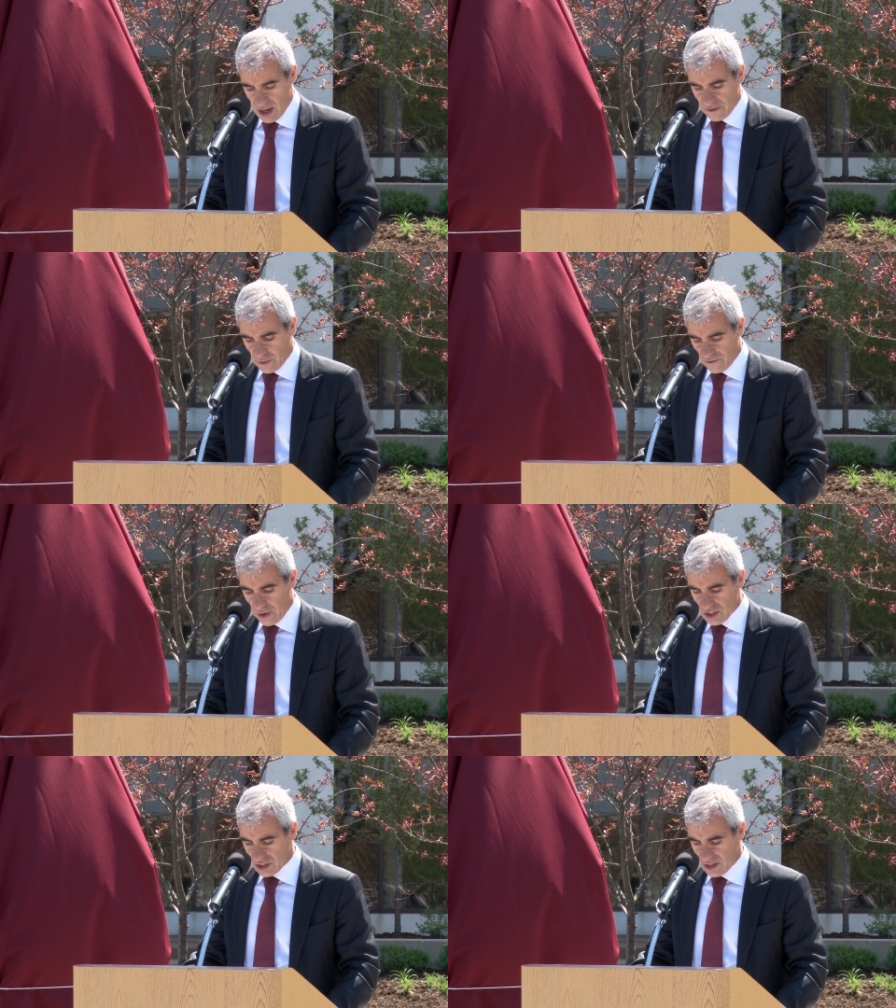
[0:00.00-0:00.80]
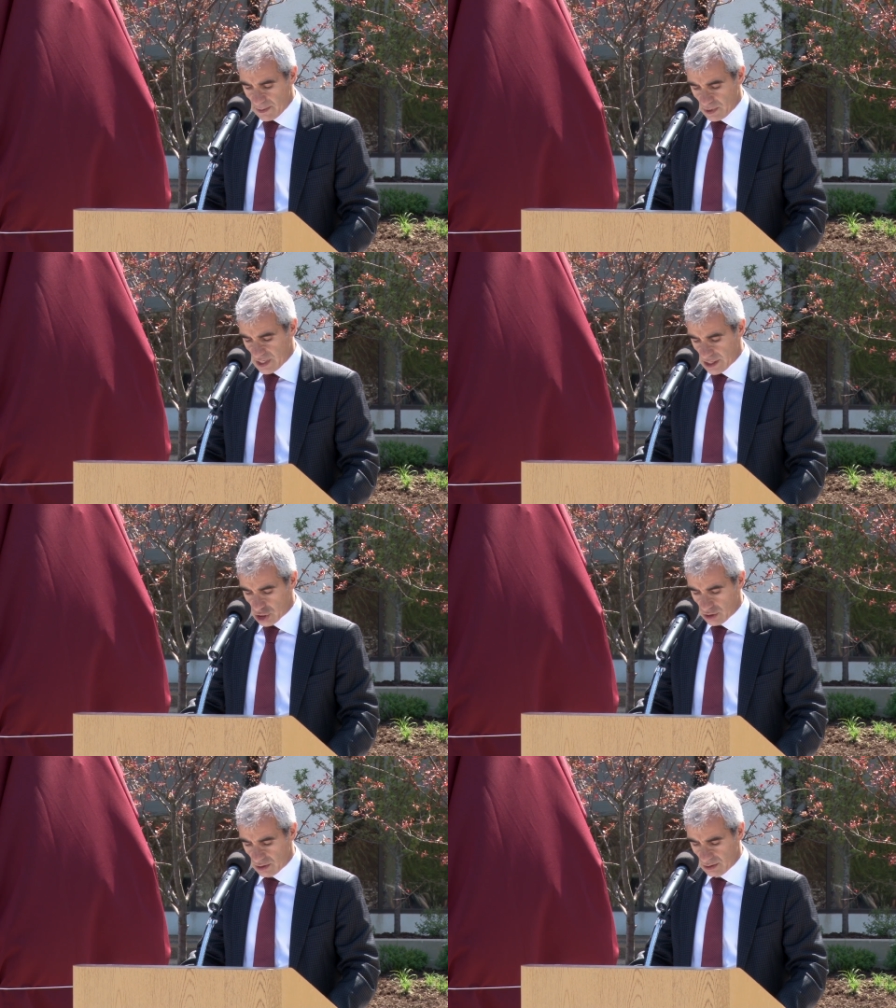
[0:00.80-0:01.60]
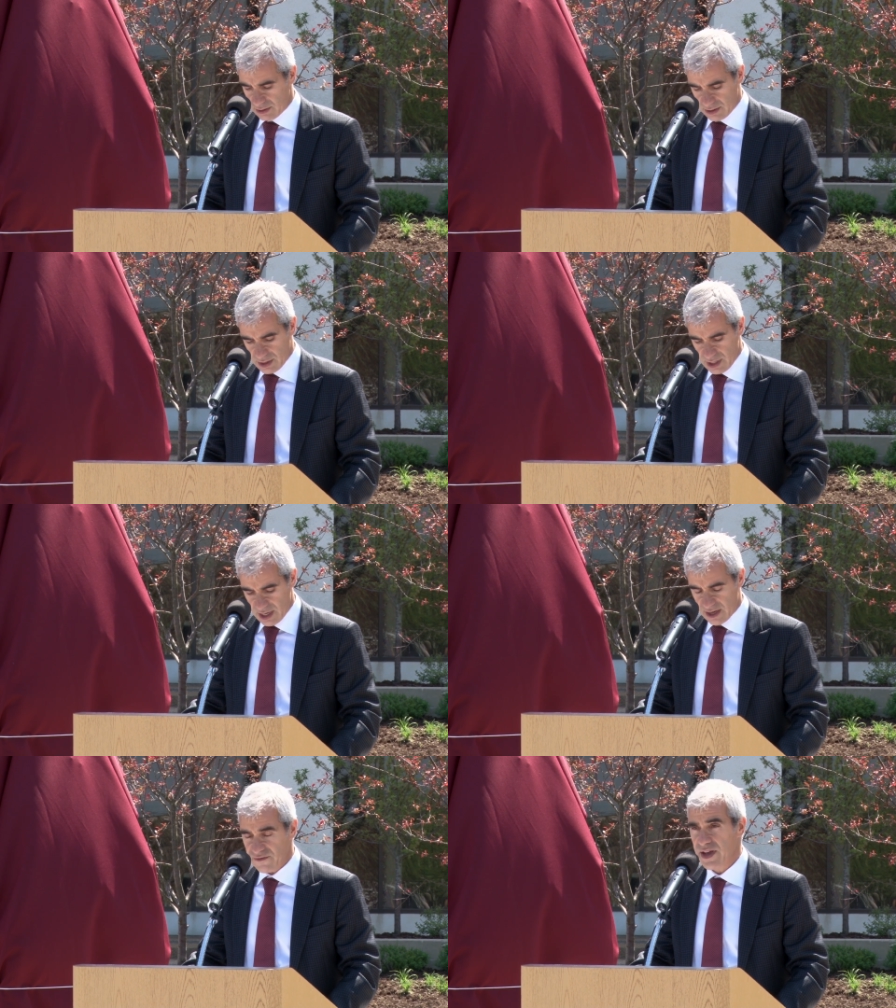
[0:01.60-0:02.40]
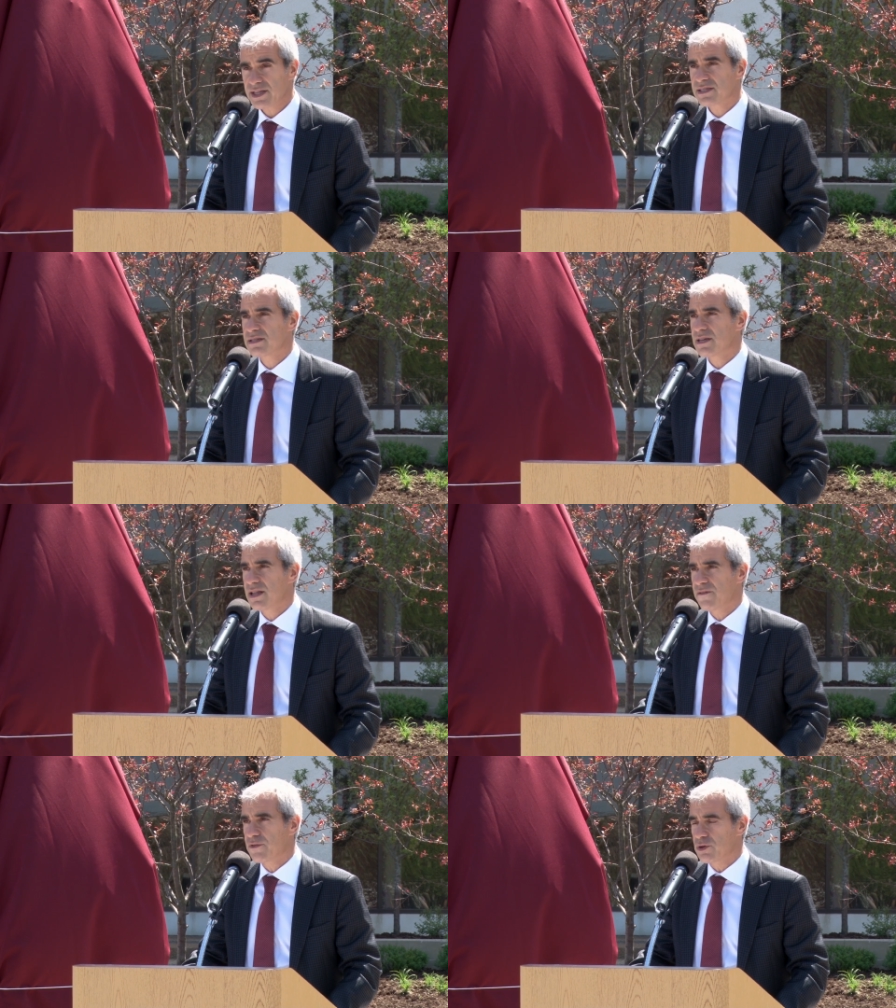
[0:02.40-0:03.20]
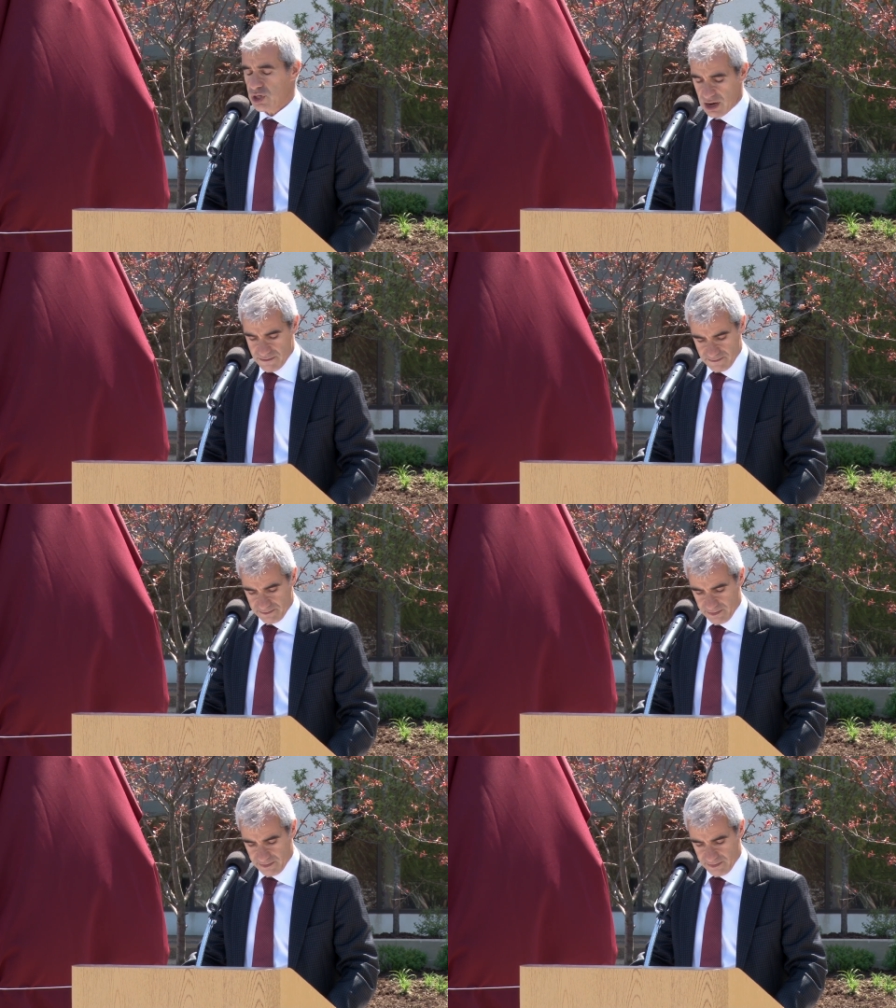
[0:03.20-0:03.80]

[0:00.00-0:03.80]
If we foster their potential, invest in their future,